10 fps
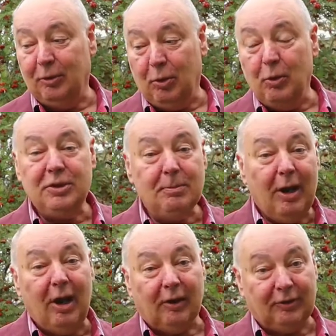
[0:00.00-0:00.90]
till
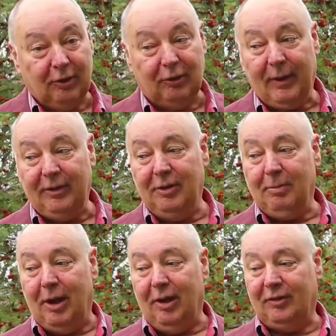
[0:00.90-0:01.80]
10:15 or
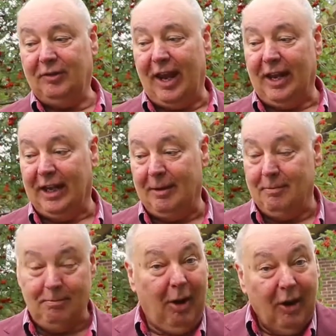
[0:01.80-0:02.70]
10:20,
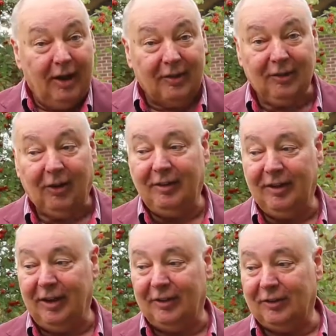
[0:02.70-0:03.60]
and my
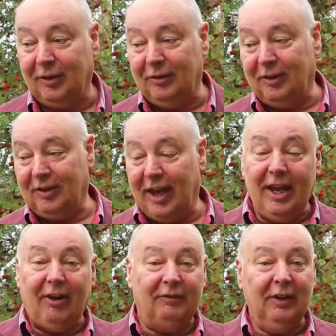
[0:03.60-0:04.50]
excited excuse is,
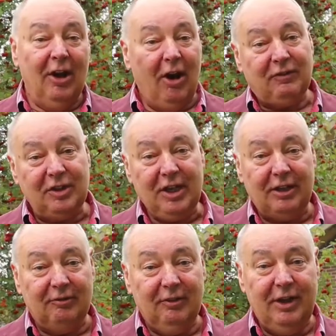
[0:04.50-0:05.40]
hey, I've just
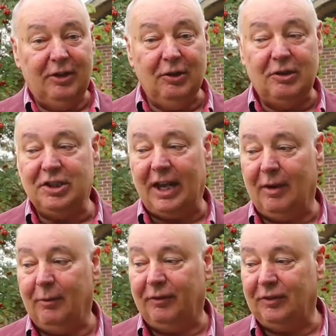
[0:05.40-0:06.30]
had a really good
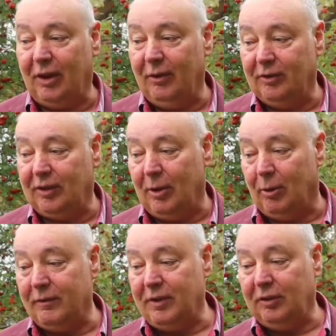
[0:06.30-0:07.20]
chat with
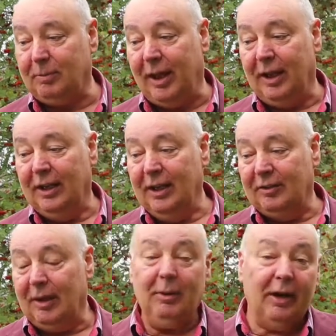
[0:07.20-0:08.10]
so-and-so, I've just met
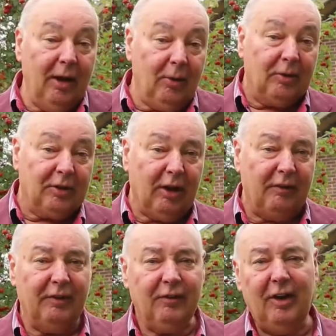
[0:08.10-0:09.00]
someone else and
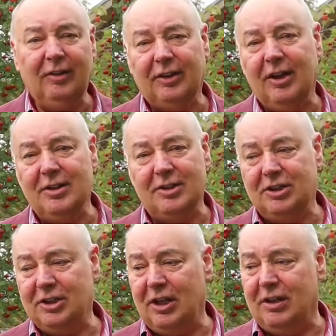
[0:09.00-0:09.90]
I've invited her to
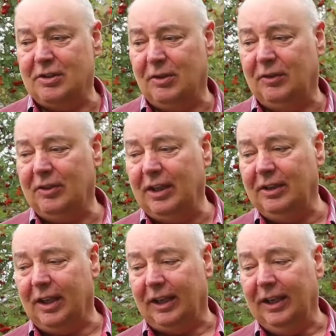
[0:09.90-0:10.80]
church on
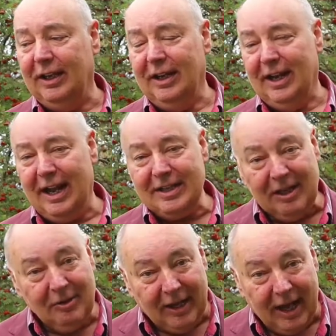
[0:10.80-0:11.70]
Sunday. That's
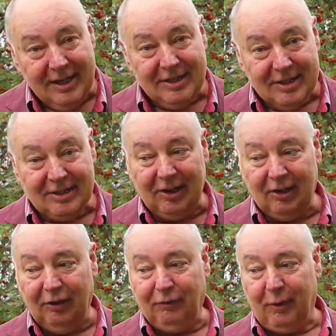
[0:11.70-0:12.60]
okay to
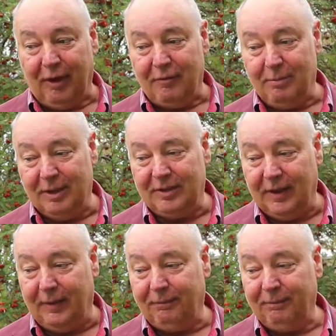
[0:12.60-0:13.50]
start off with, but